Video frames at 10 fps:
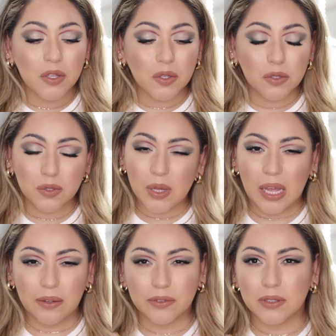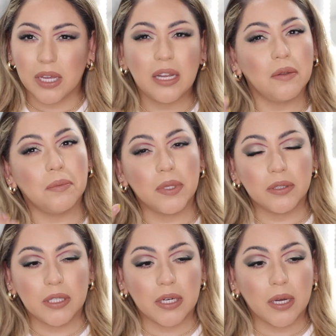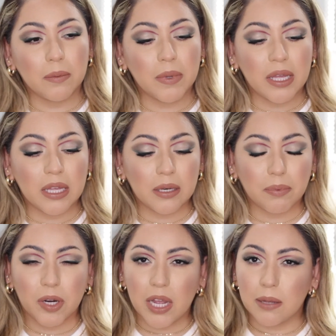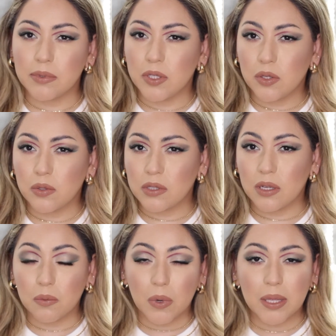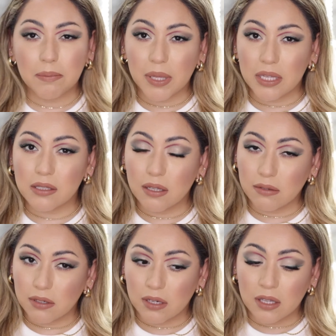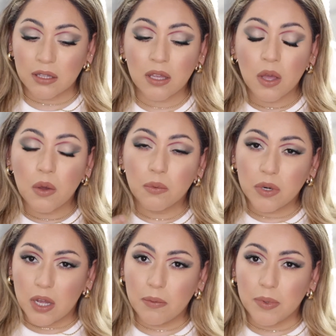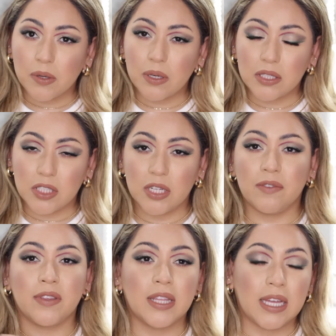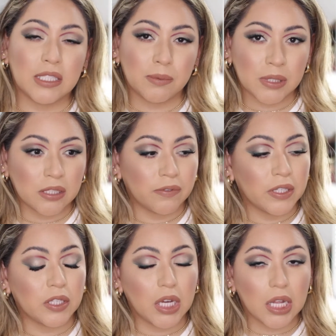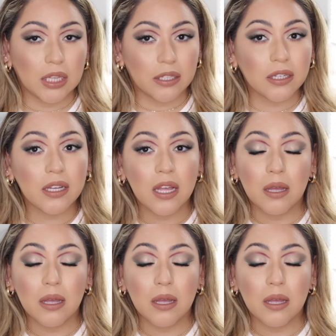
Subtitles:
You do have to kind of build it up, and perhaps use a white base underneath would help you achieve that specific color.